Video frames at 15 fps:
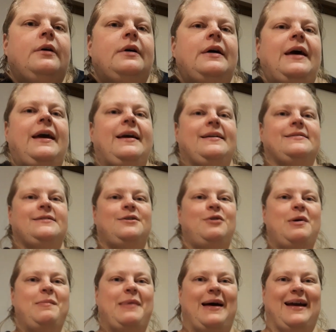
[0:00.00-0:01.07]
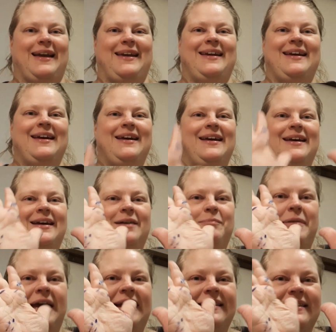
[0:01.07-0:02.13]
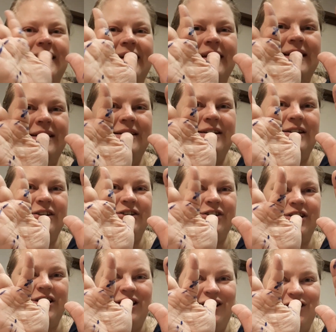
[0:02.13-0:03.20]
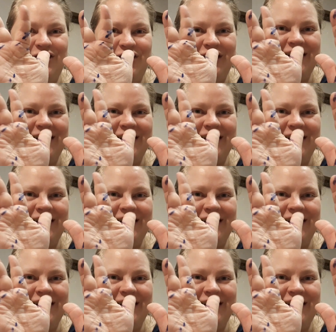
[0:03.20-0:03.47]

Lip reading: Hey, so I'm back painting another color.